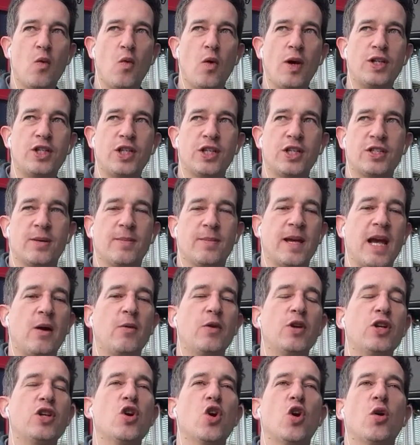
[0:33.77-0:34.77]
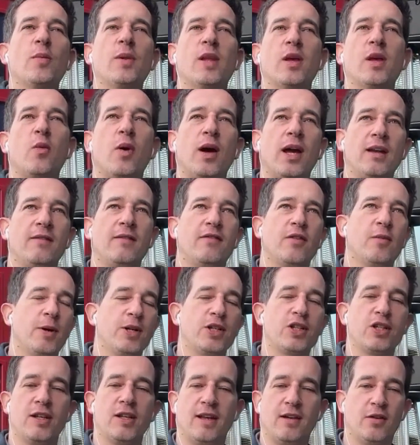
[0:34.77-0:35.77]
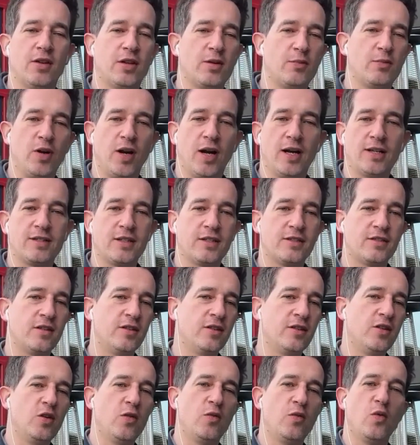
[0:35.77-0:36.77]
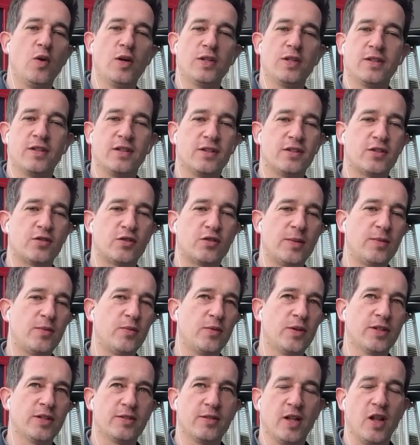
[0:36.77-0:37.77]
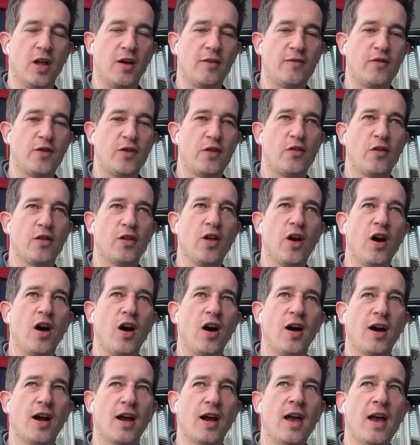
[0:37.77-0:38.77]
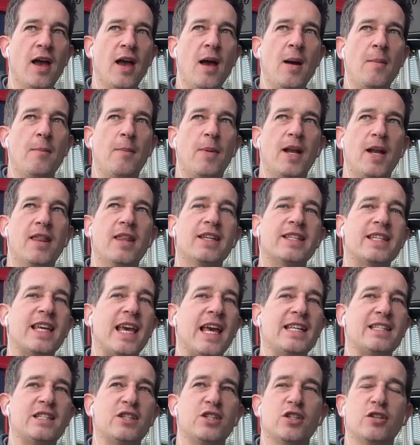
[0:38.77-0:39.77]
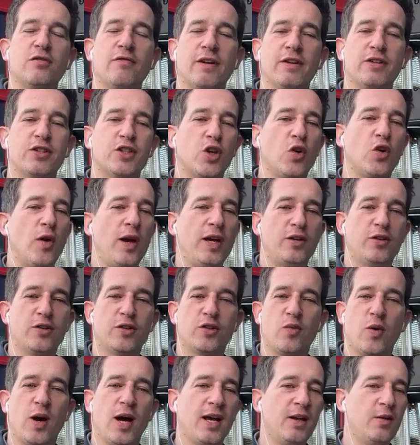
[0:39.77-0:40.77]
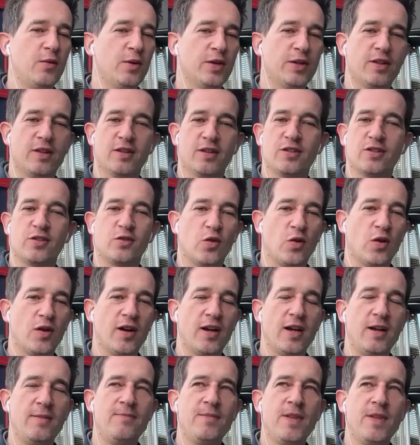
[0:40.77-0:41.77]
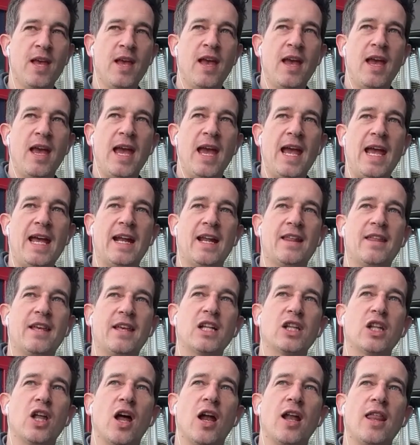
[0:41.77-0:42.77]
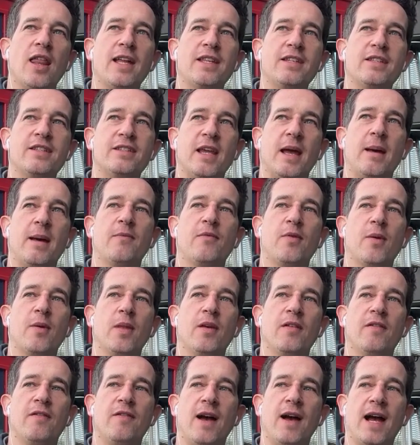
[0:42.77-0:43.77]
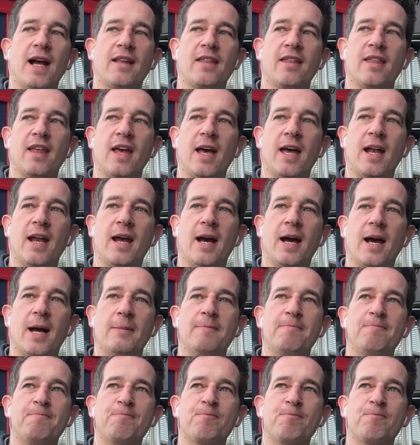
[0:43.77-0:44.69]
which is something I would normally wait for much later in the process to do once the script was a lot further along. But in this case, it just felt so intertwined with the story. And I think a lot of that stemmed from the fact that